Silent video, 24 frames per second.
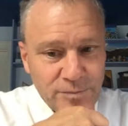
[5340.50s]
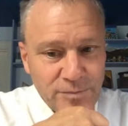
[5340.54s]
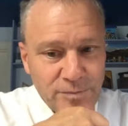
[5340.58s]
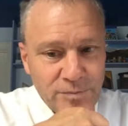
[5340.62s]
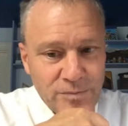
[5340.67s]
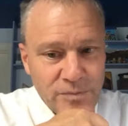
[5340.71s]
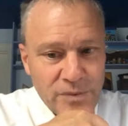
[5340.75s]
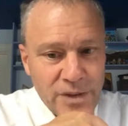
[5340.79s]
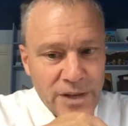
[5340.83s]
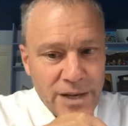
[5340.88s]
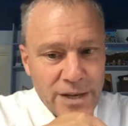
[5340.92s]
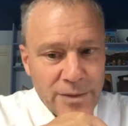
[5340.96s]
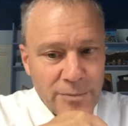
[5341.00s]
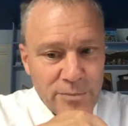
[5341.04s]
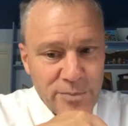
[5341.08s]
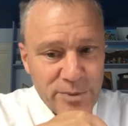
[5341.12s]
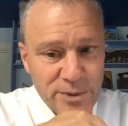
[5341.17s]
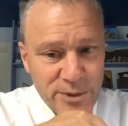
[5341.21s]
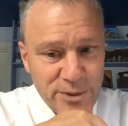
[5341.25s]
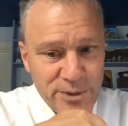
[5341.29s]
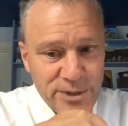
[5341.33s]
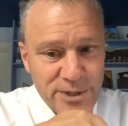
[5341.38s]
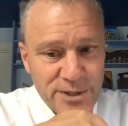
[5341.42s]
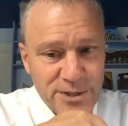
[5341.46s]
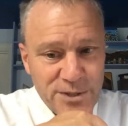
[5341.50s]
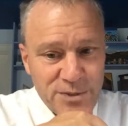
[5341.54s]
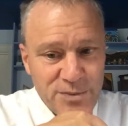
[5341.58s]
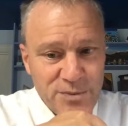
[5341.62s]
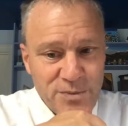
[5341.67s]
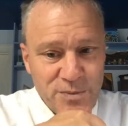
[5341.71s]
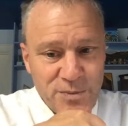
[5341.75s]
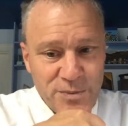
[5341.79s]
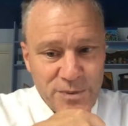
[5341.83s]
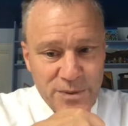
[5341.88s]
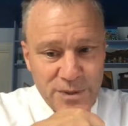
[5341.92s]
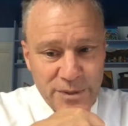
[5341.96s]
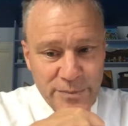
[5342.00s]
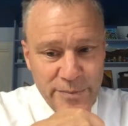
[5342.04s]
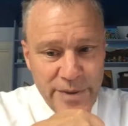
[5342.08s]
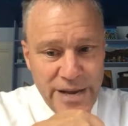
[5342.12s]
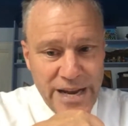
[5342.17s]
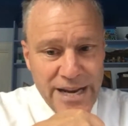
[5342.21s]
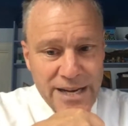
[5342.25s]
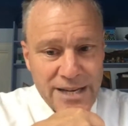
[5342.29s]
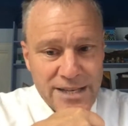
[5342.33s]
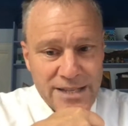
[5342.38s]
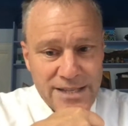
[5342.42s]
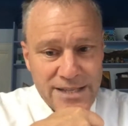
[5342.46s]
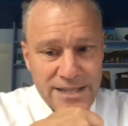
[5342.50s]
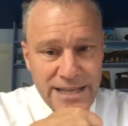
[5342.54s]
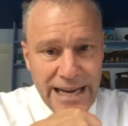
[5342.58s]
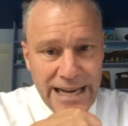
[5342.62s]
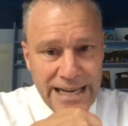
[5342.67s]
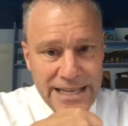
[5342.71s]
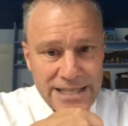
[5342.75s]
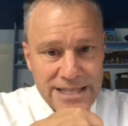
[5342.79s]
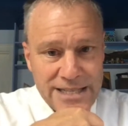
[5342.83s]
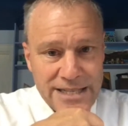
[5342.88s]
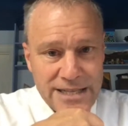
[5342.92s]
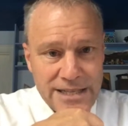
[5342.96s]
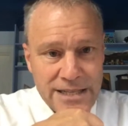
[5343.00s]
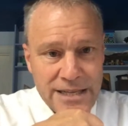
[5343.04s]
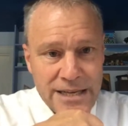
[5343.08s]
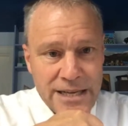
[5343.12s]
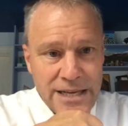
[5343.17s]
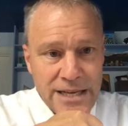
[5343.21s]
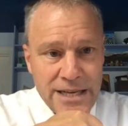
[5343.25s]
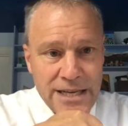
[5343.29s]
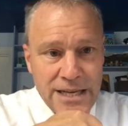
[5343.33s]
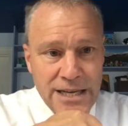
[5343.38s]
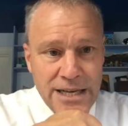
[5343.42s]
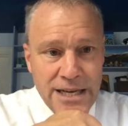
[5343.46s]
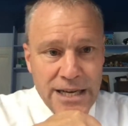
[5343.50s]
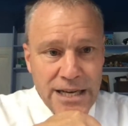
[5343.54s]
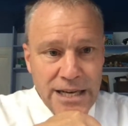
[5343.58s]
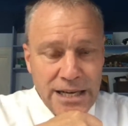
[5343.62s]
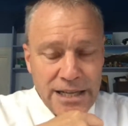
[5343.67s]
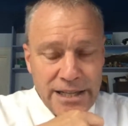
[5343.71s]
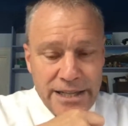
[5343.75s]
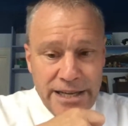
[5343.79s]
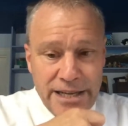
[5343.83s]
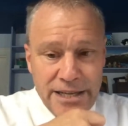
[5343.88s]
And Brutus, the main assassin, then